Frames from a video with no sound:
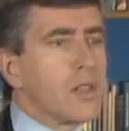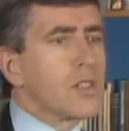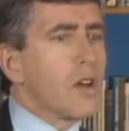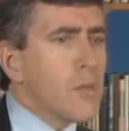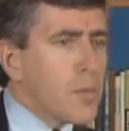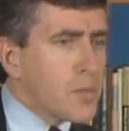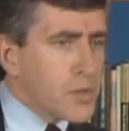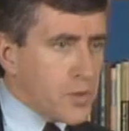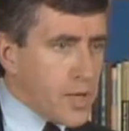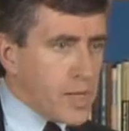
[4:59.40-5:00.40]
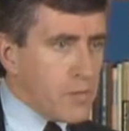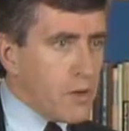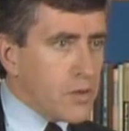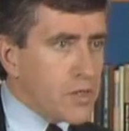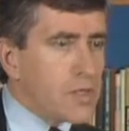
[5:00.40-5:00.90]
talk about portraying
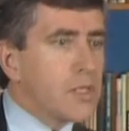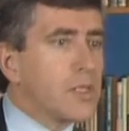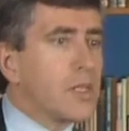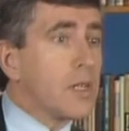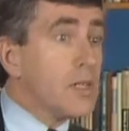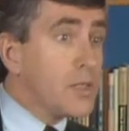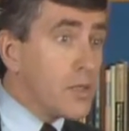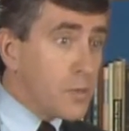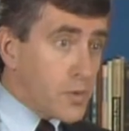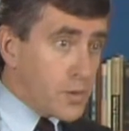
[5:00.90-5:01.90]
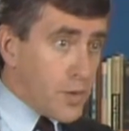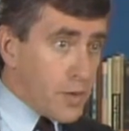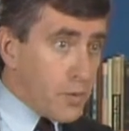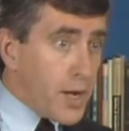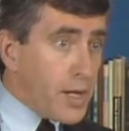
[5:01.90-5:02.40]
emotions. Is it easier to portray
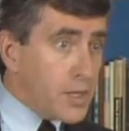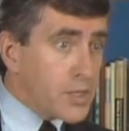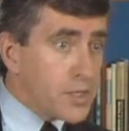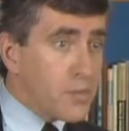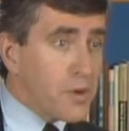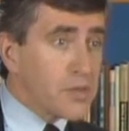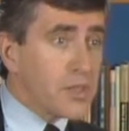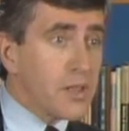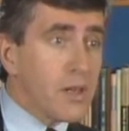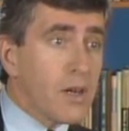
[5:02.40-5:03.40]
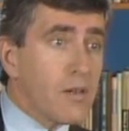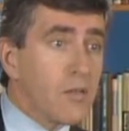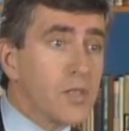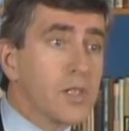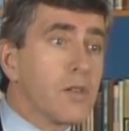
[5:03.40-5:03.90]
rage as opposed to love,
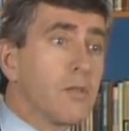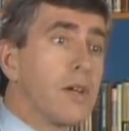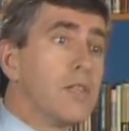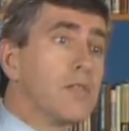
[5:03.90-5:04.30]
which can range